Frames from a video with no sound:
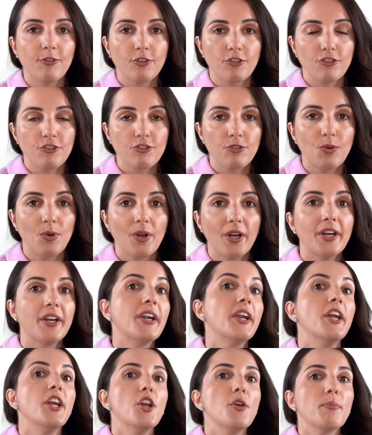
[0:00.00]
for sure,
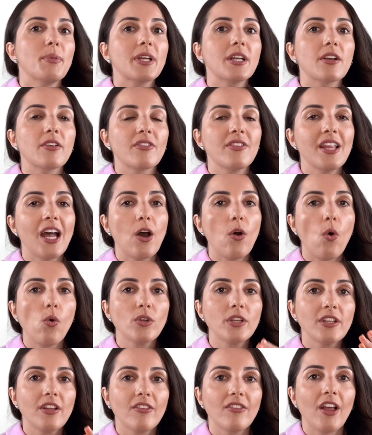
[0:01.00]
because not
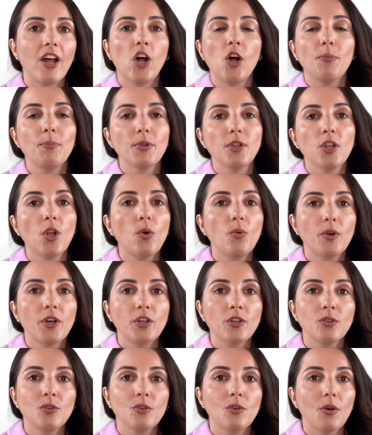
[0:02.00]
only does it help lower
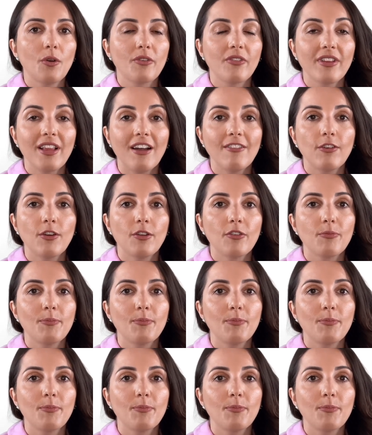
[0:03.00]
glucose levels,